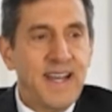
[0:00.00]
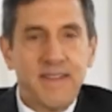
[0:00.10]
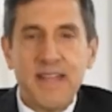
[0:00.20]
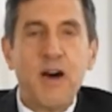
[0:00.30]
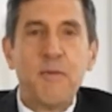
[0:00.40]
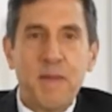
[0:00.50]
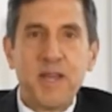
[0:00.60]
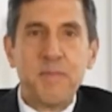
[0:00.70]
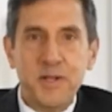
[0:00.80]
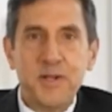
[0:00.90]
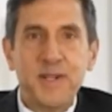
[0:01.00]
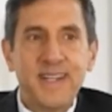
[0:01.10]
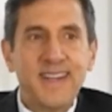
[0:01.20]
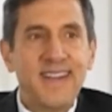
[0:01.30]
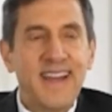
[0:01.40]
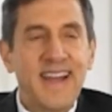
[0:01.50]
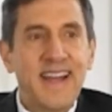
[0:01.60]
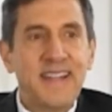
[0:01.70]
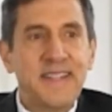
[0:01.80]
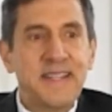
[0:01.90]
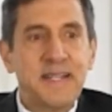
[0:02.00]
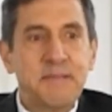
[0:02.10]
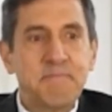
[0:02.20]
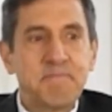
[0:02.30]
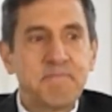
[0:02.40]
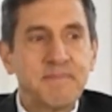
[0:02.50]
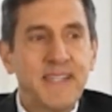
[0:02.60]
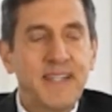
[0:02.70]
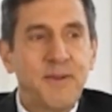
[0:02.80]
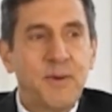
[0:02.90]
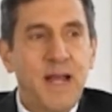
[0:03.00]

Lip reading: to help my community. And what